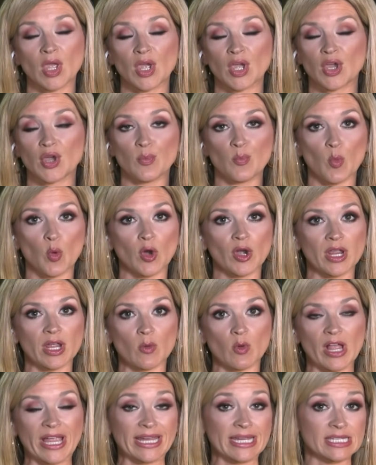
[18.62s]
Good morning.
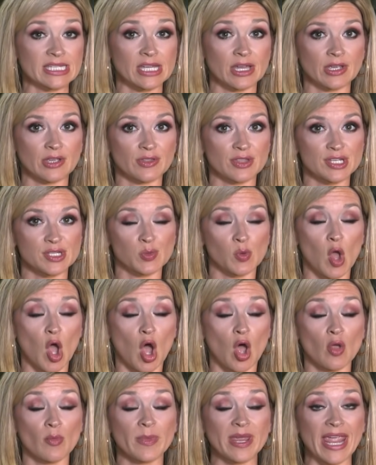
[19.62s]
Well, I can tell you this will
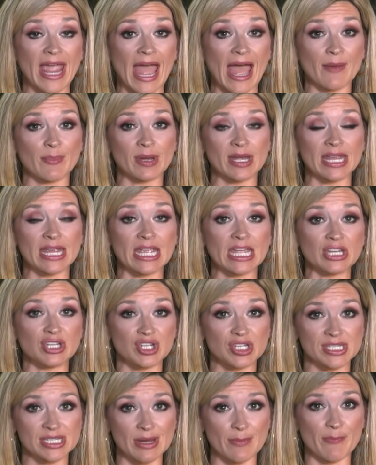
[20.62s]
all be happening in
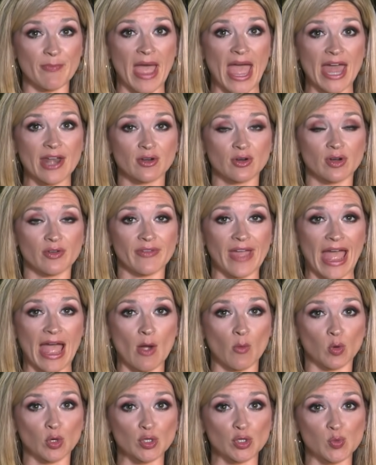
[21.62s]
just a matter of
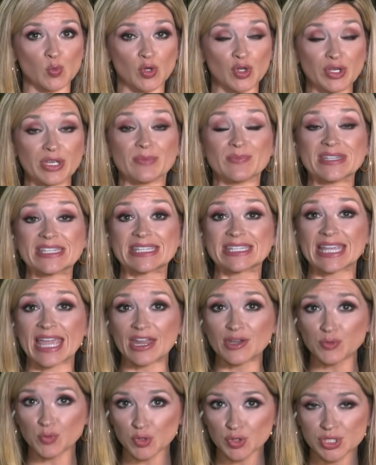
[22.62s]
hours. Williams
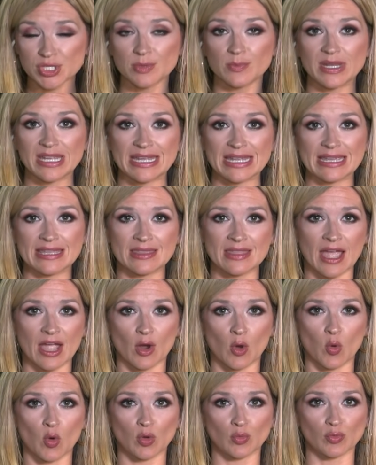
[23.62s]
scheduled to be in that
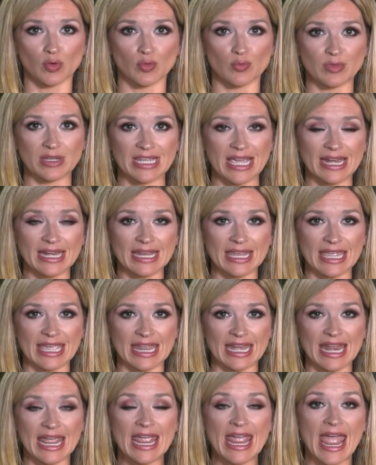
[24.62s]
courtroom yet
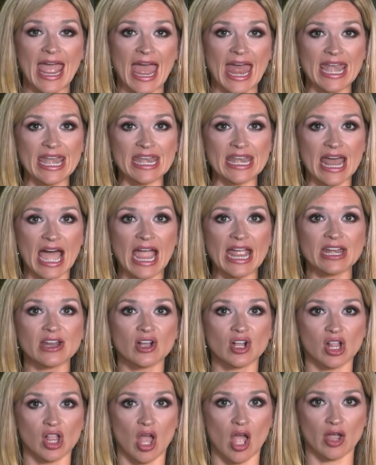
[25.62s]
again at 9
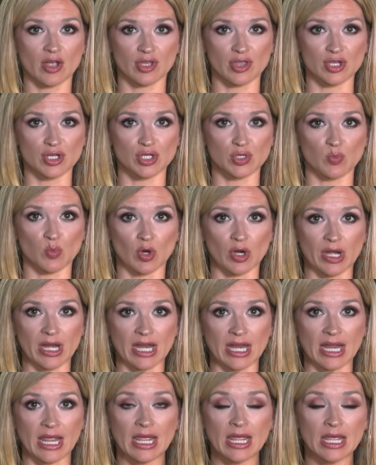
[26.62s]
o'clock this
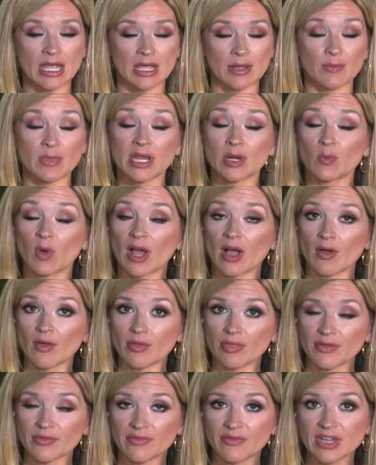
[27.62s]
morning. Meanwhile,
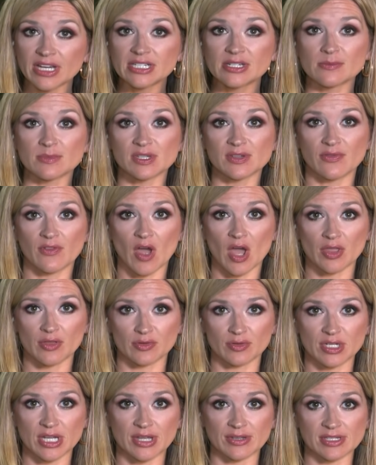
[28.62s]
the victim's
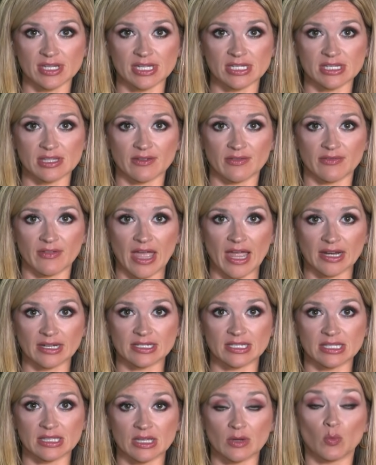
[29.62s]
father tells us the
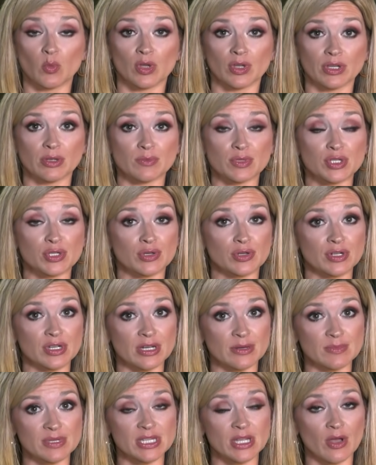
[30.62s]
fact that Williams turned
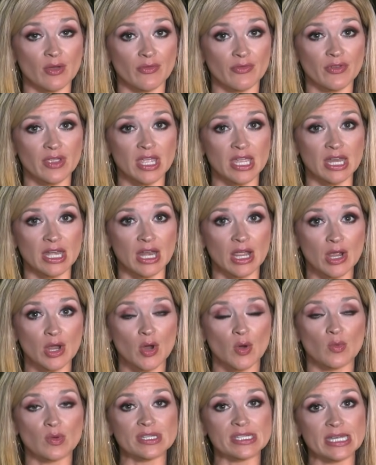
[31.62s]
himself in
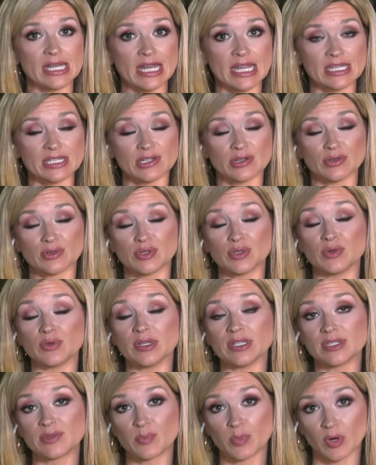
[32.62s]
was an answer to
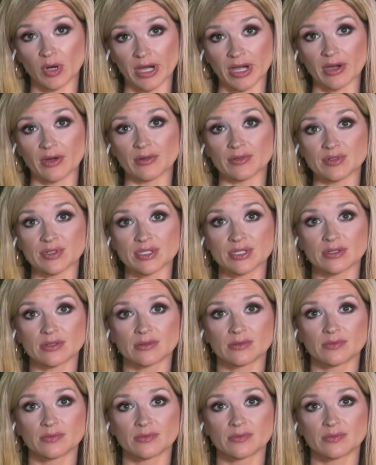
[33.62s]
his prayers.